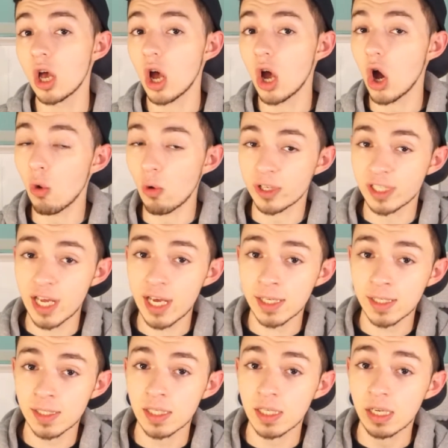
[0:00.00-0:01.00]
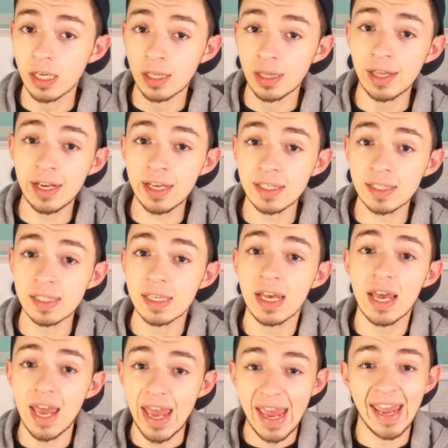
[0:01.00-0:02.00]
OS X, Linux,
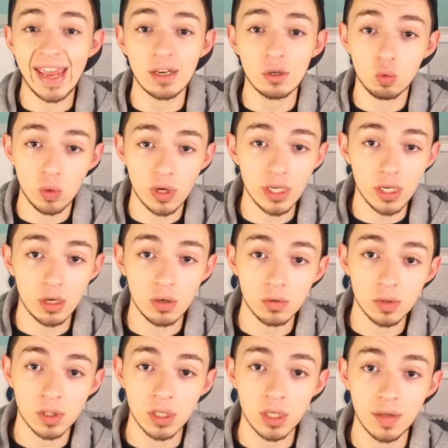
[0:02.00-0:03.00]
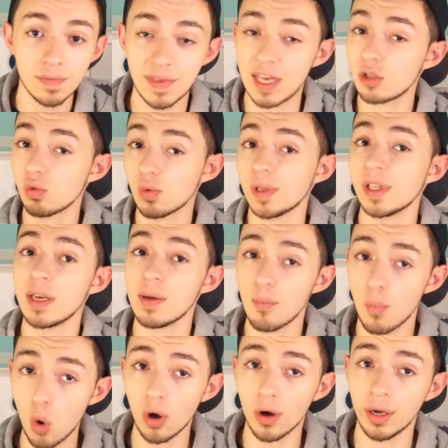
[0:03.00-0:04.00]
and Windows. That's really
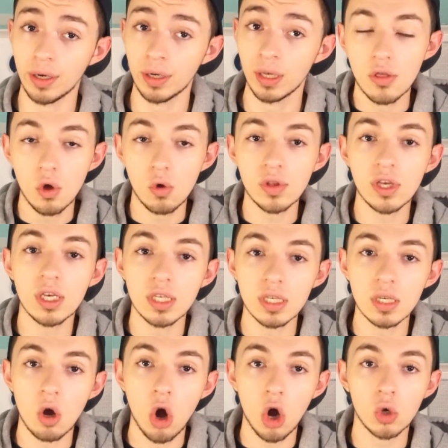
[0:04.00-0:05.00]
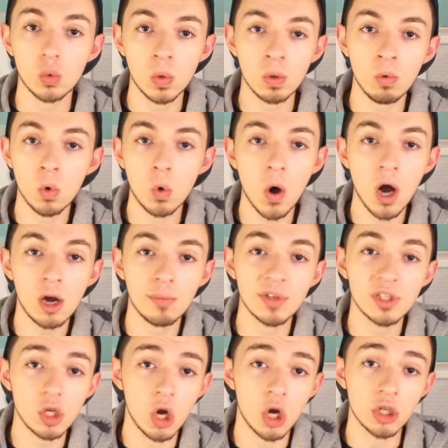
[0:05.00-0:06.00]
important. The only hardware
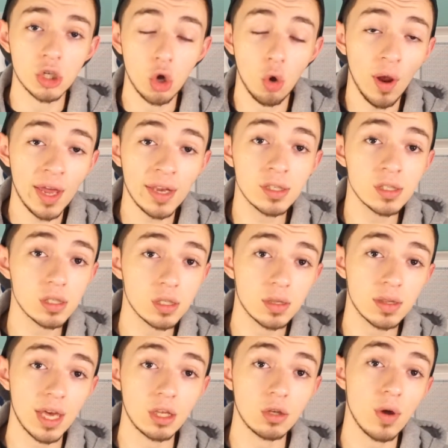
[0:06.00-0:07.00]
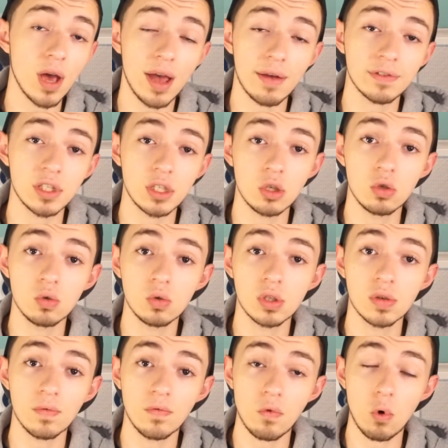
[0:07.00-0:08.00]
requirements on your end that you have to use
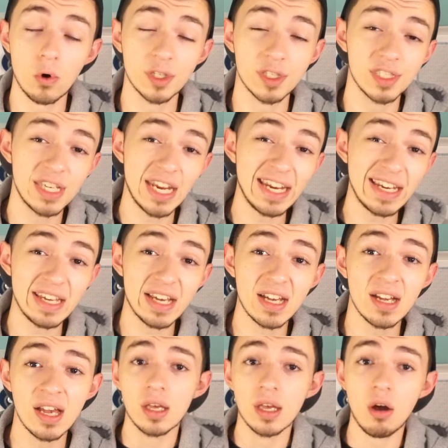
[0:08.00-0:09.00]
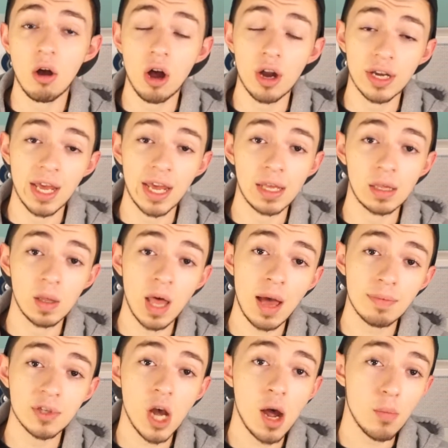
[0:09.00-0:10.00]
for Stadia on a
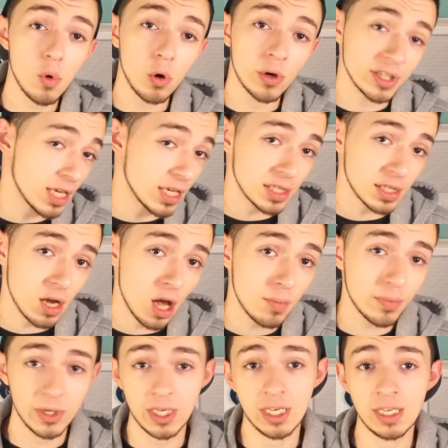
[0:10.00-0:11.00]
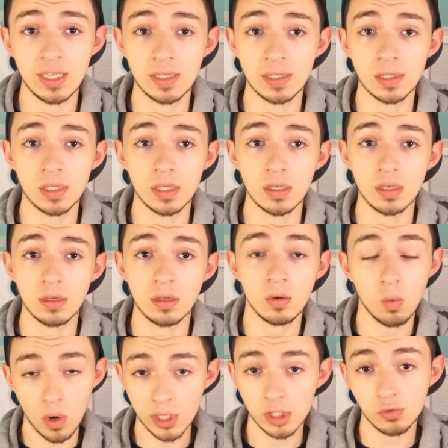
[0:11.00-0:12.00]
laptop or desktop is the
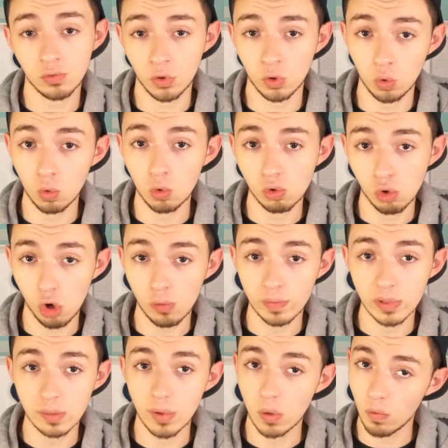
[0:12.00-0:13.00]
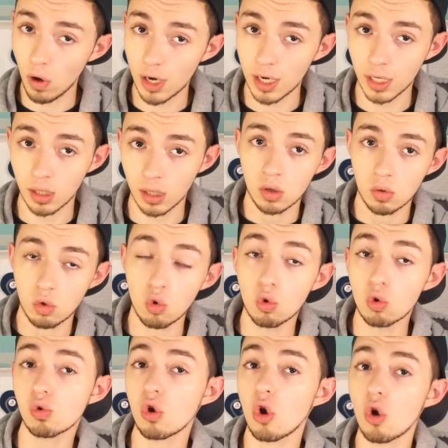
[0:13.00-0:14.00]
ones for Google Chrome to be running. Google
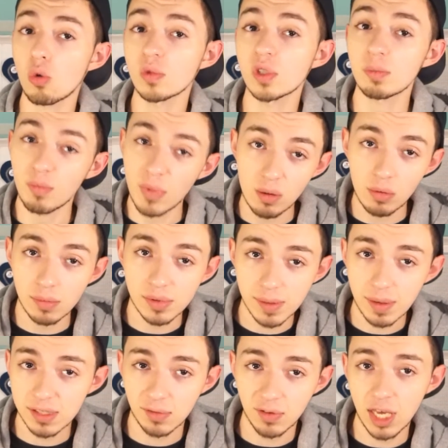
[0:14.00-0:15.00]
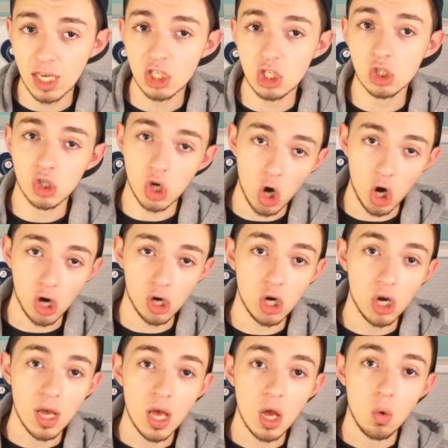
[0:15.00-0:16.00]
Chrome's minimum specifications are
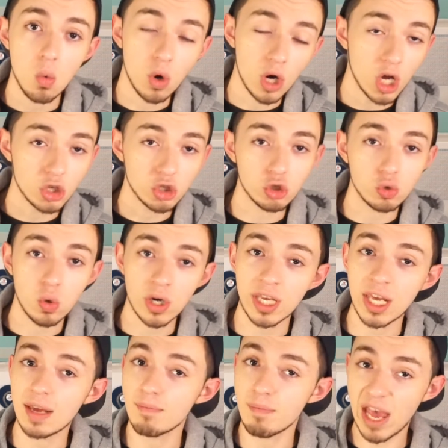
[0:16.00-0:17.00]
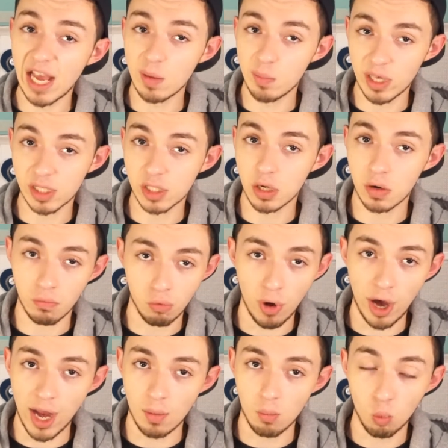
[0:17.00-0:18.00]
128 megabits of
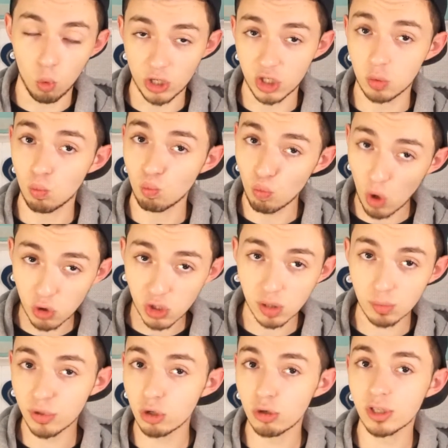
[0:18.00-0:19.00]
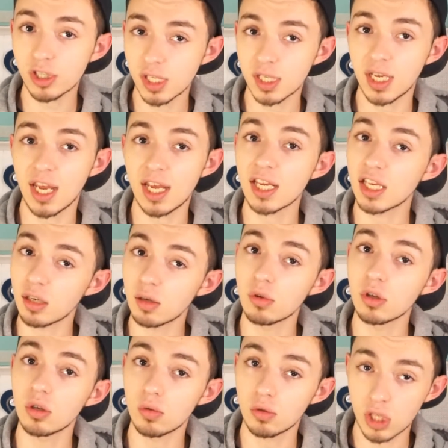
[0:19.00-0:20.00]
RAM, which most computers today can
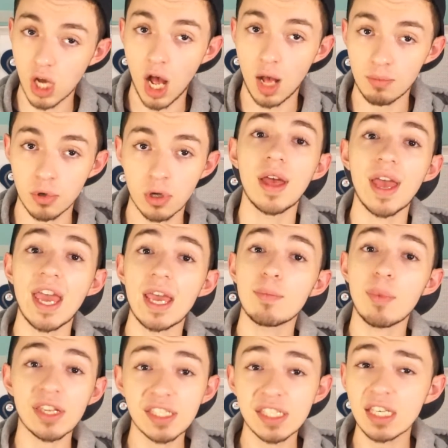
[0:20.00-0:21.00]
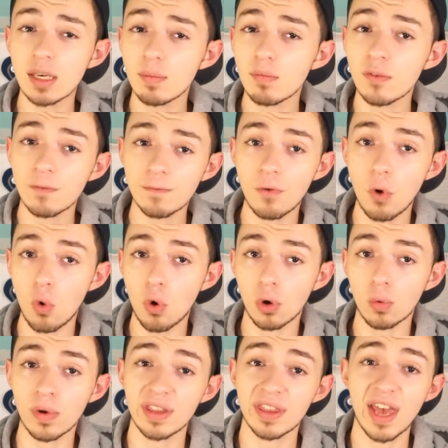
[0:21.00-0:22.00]
top. A Pentium 4
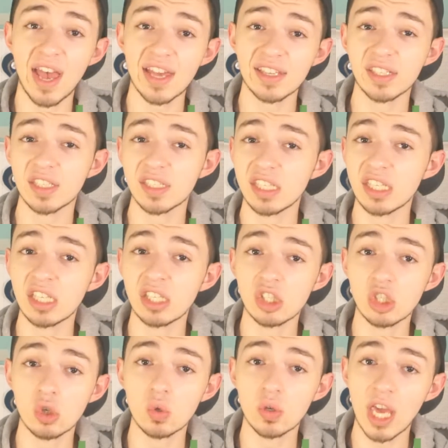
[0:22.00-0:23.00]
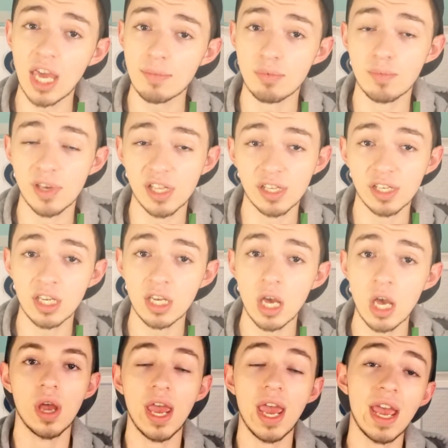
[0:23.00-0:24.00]
with SSE2 capability,
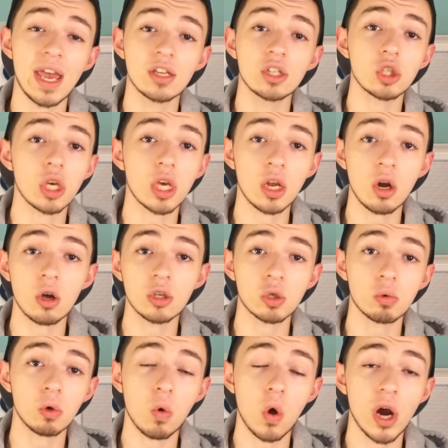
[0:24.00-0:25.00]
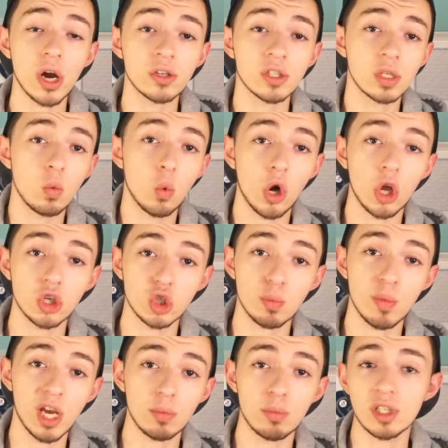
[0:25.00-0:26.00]
and it also requires the 100
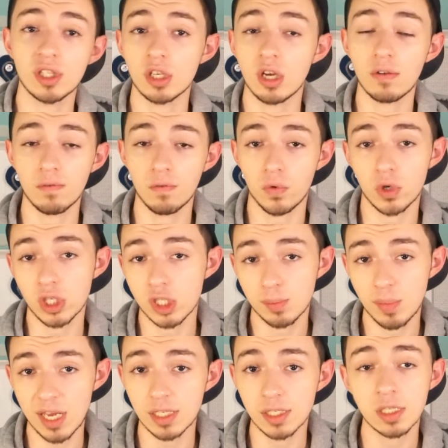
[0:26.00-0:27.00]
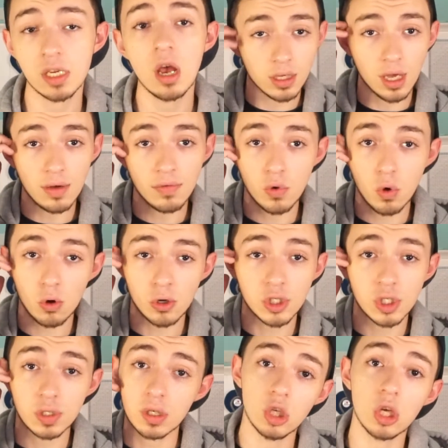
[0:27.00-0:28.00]
megabits of free space. Of
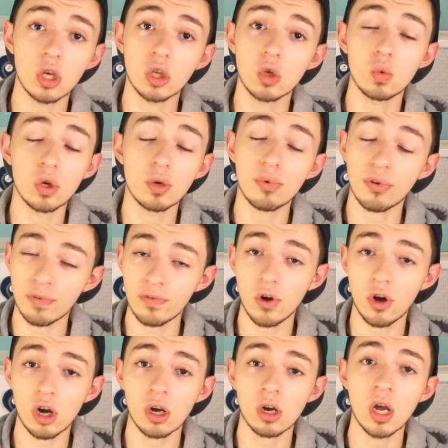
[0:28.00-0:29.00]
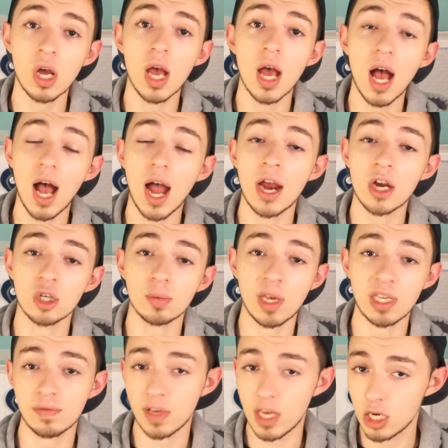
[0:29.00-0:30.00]
course, you would prefer higher
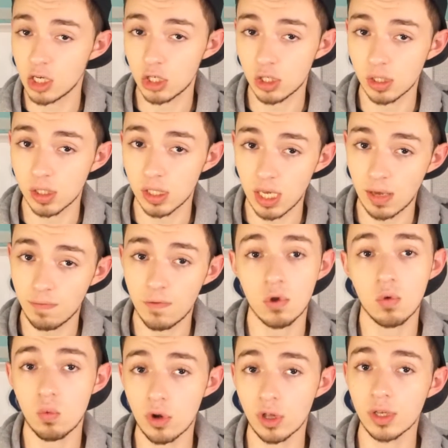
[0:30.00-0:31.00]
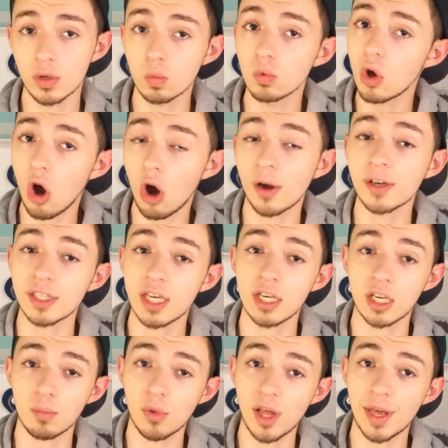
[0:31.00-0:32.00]
specifications if you really are
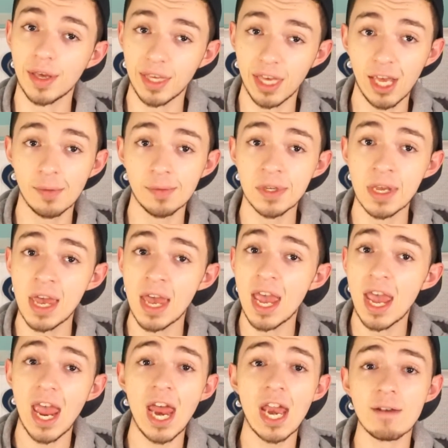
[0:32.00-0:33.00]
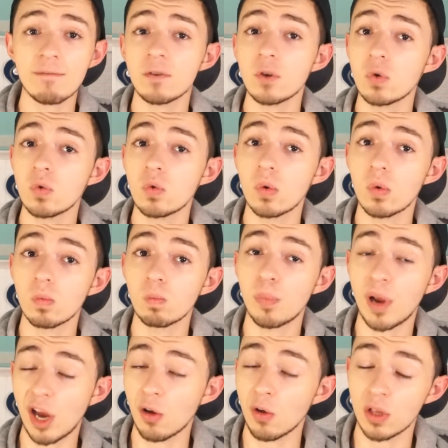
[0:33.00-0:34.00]
intending playing games, and if you
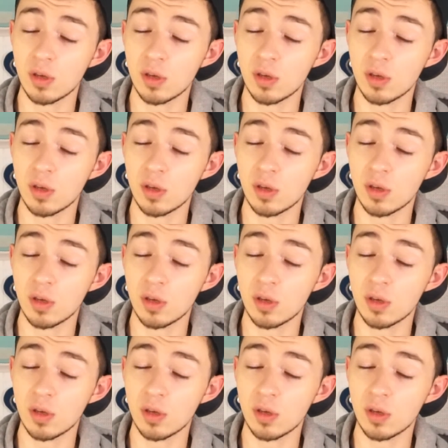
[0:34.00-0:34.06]
barely